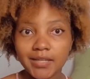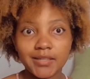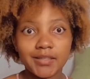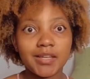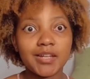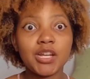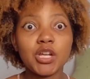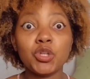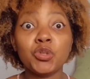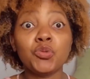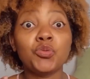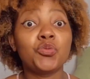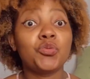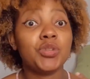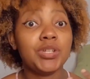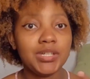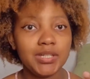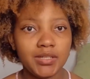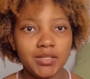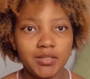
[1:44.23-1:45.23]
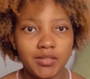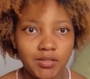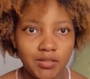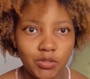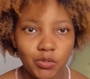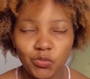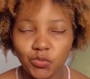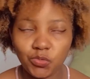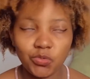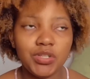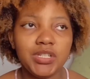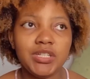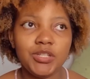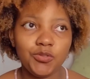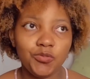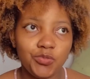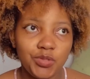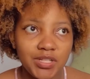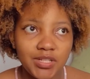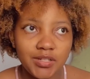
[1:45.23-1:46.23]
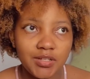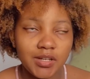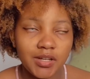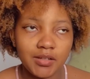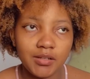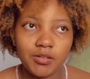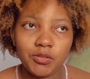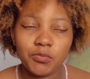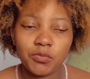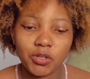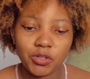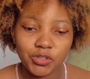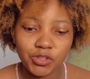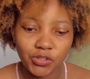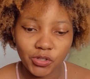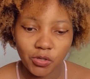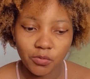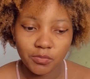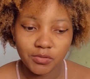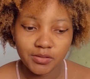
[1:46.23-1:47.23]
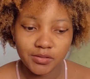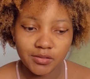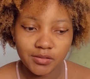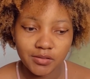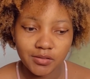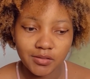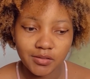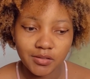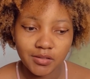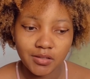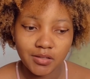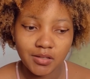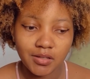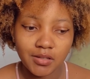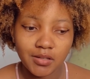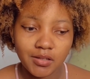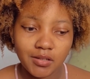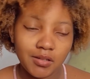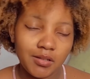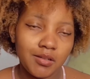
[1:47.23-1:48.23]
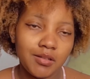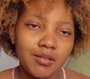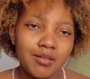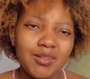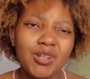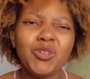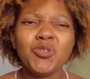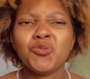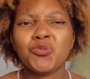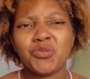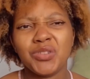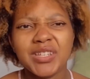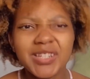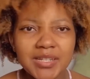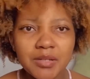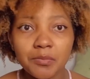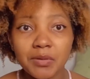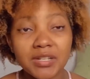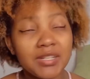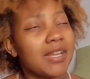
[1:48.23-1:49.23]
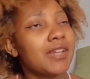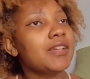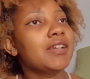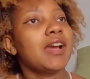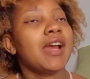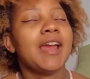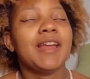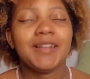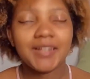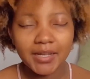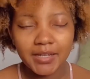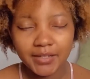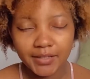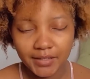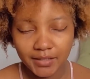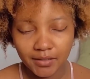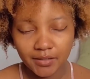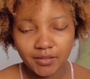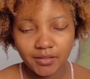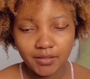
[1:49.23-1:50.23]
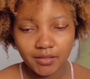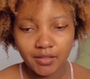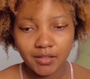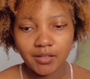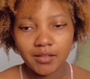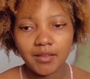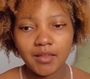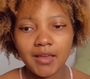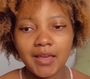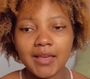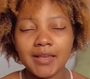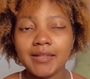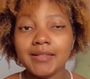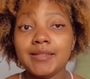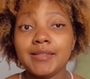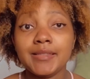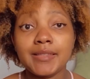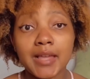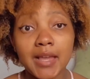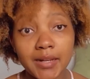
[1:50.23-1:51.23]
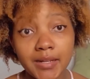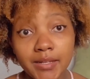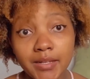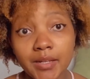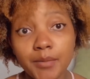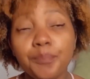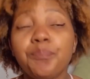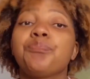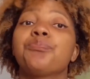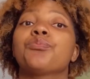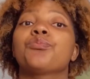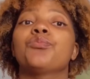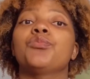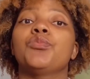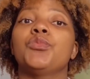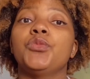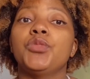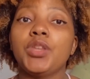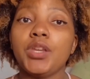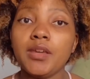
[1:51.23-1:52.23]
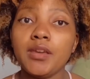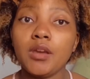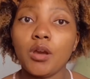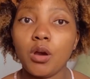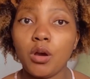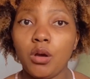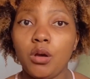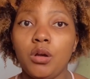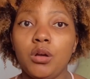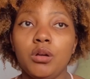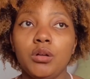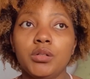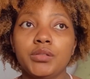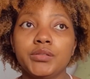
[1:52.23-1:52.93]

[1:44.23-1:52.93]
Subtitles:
that I really, really, really like about Germans, not really, but like, I like it, is that they are